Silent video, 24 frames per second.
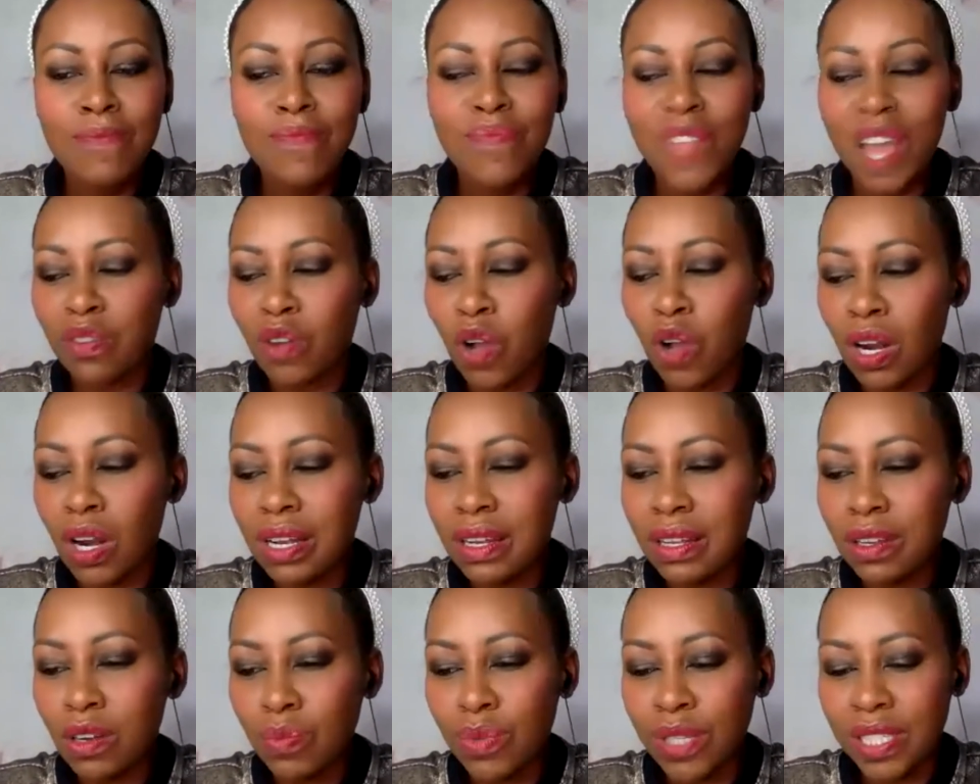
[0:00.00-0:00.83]
I've got a
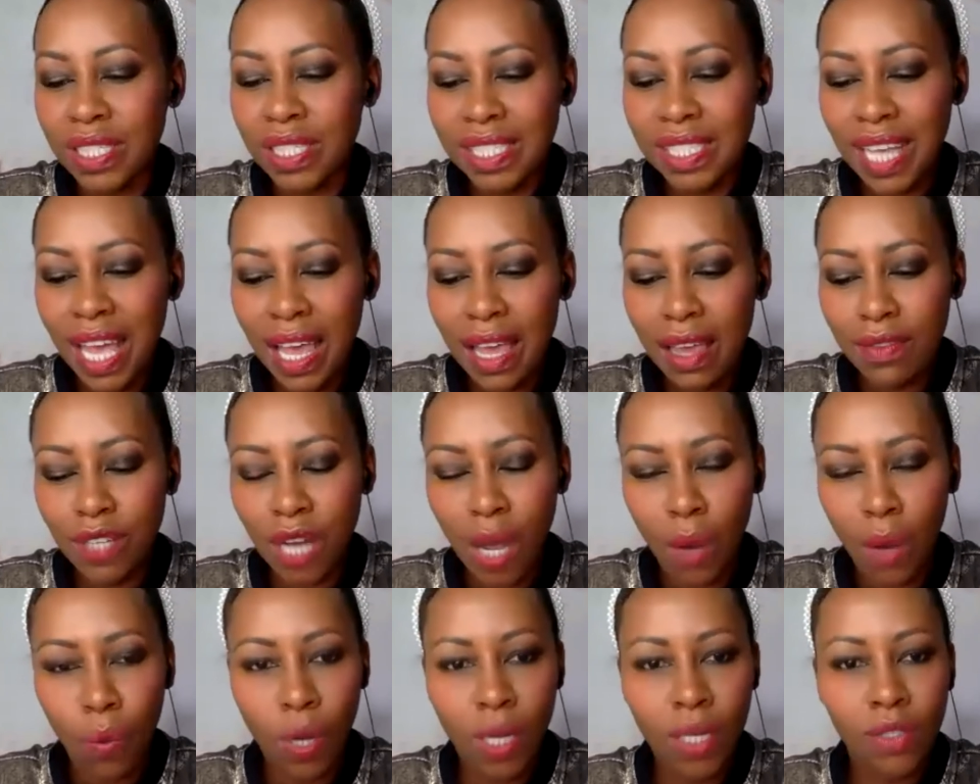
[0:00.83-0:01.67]
little bit saved,
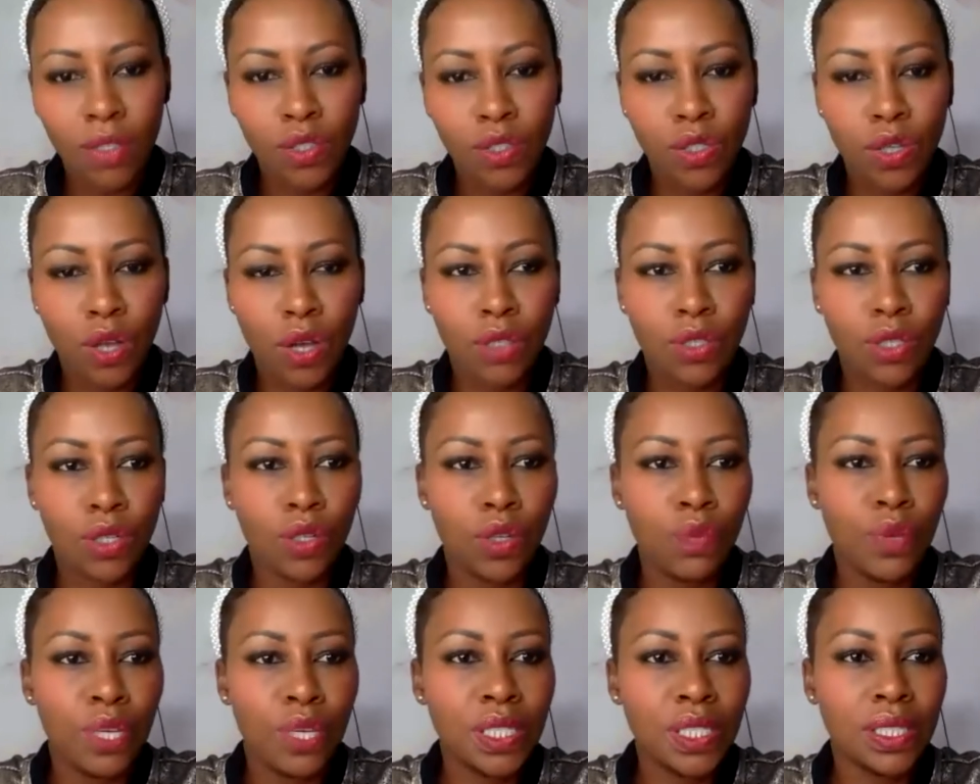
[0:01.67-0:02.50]
I want to start a
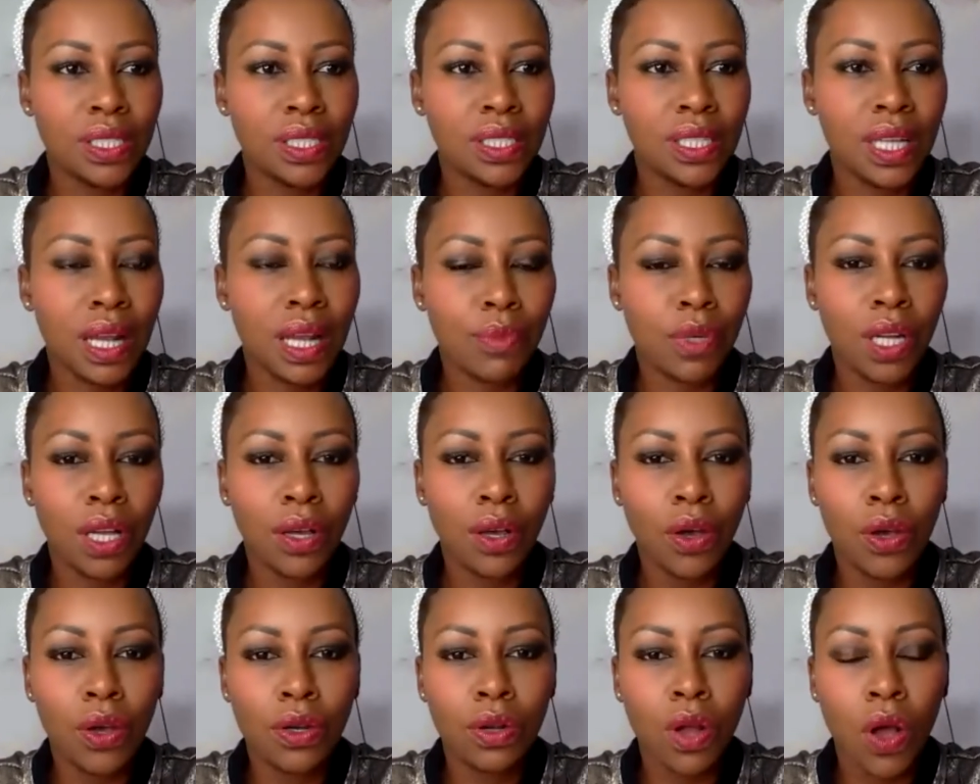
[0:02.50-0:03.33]
new business and I'm going to
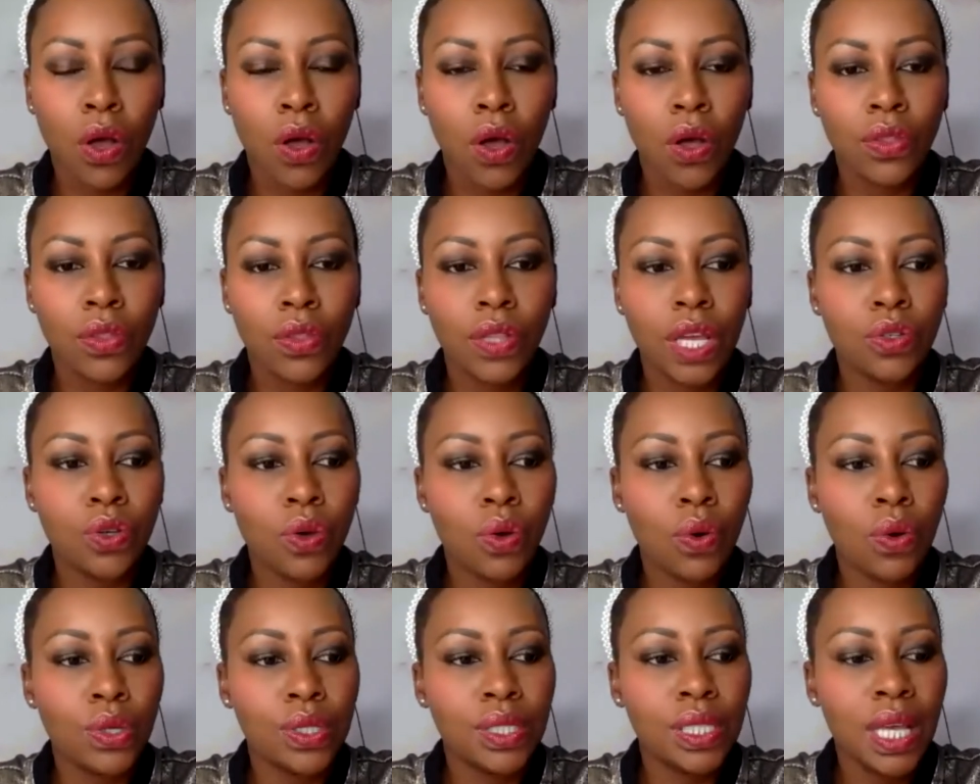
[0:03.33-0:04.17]
go and knock on their
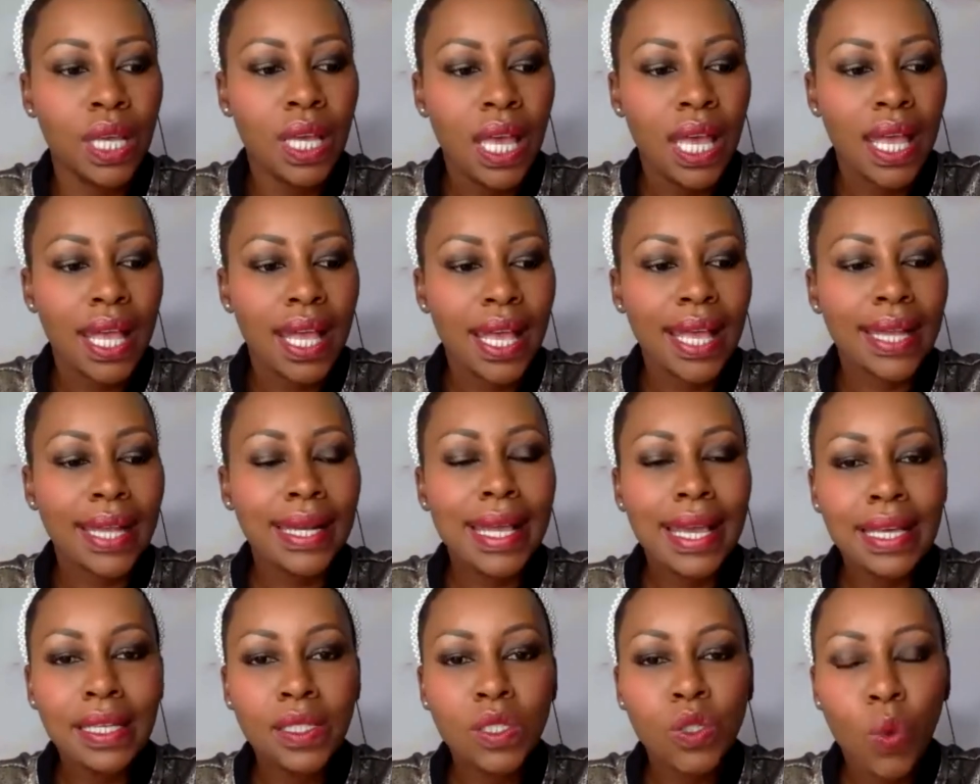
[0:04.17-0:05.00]
doors,
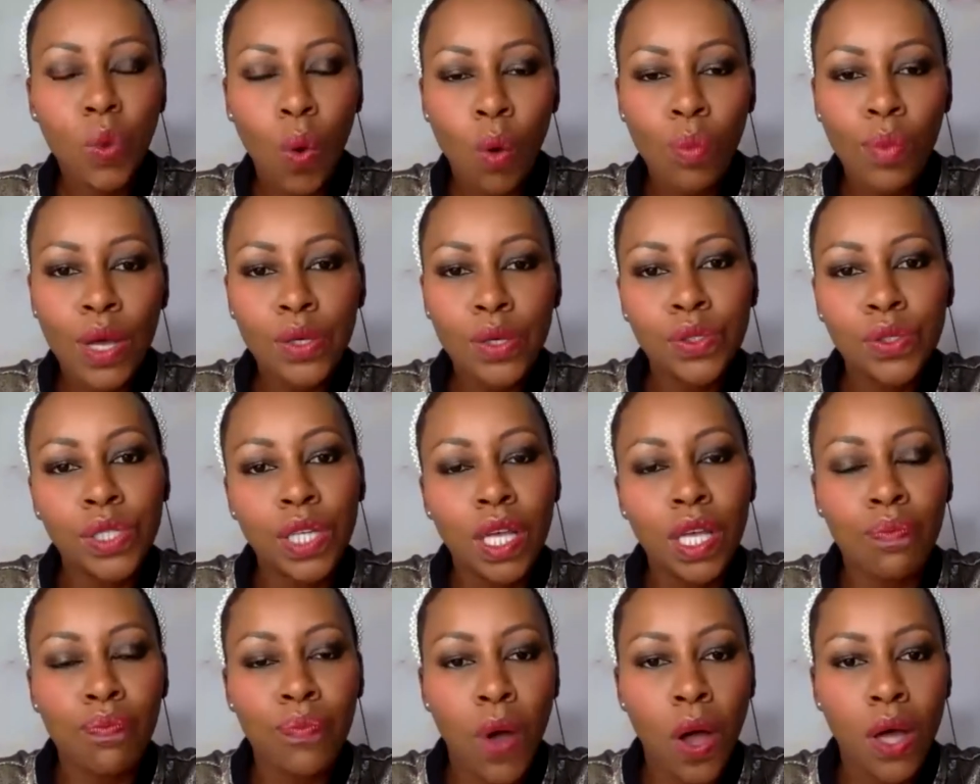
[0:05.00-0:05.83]
it is almost
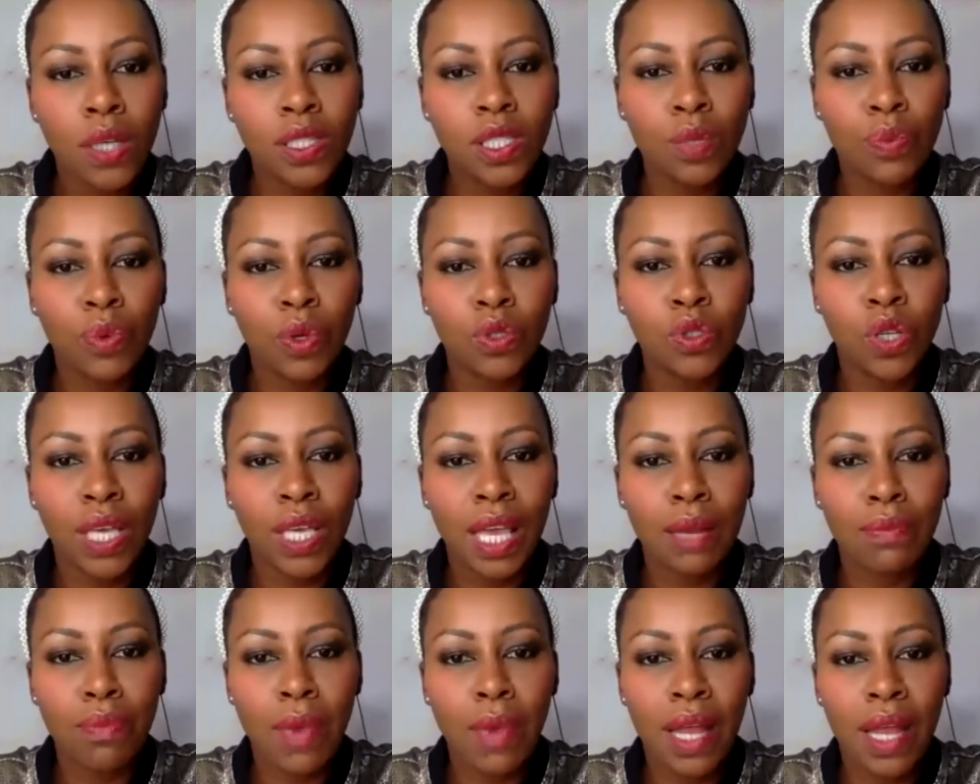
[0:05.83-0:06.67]
impossible to
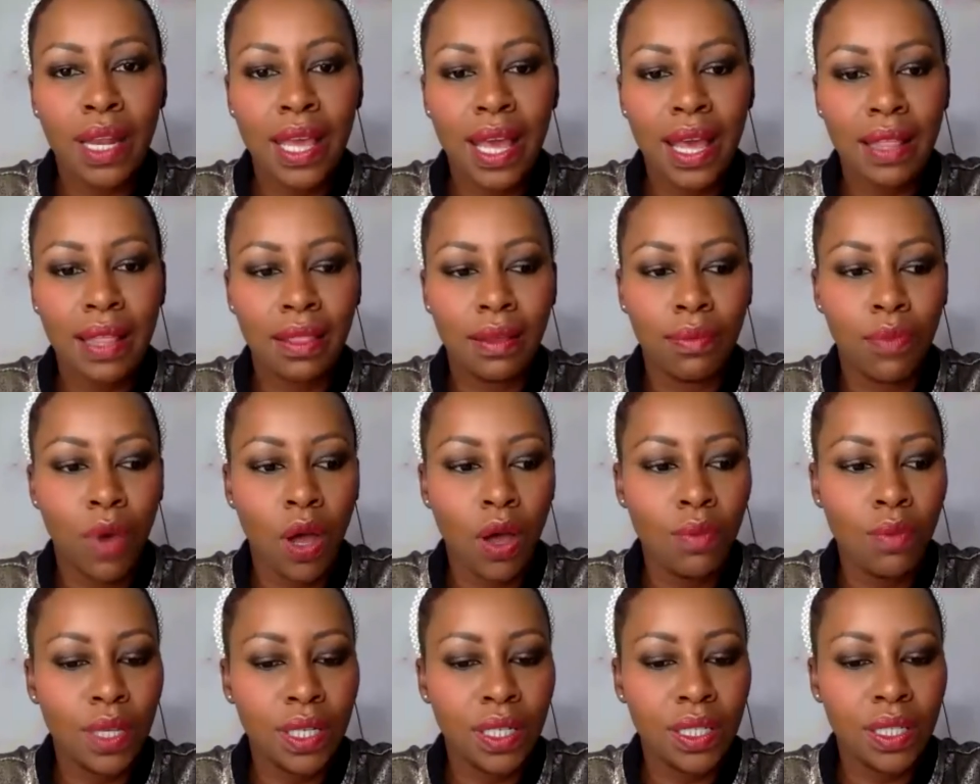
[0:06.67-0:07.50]
get money at the
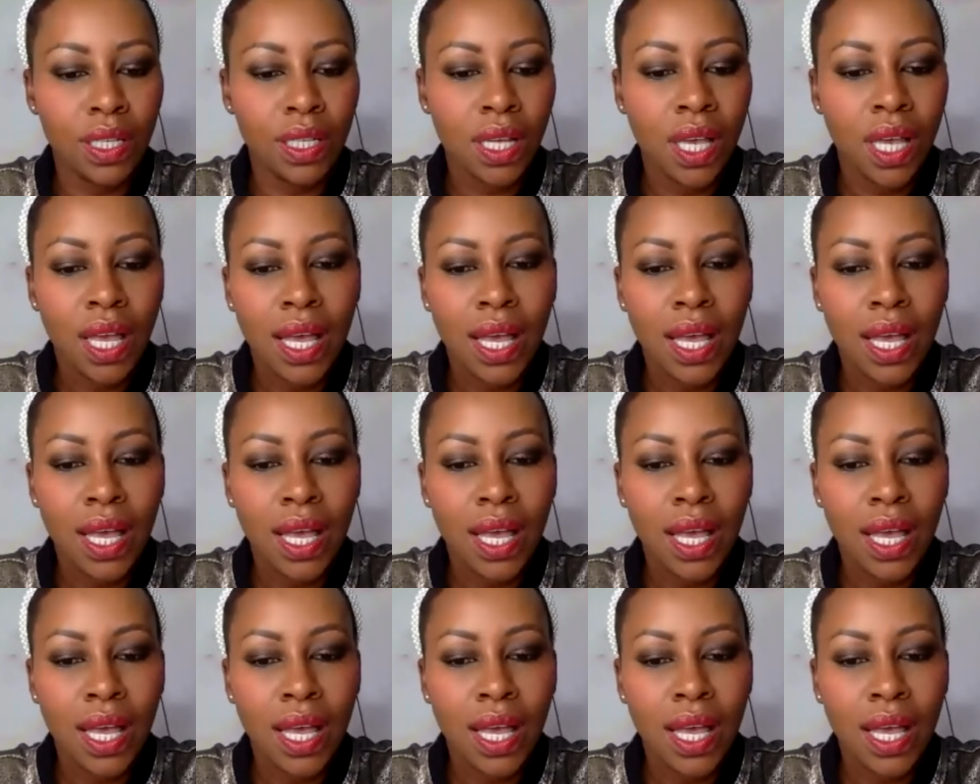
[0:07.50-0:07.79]
moment.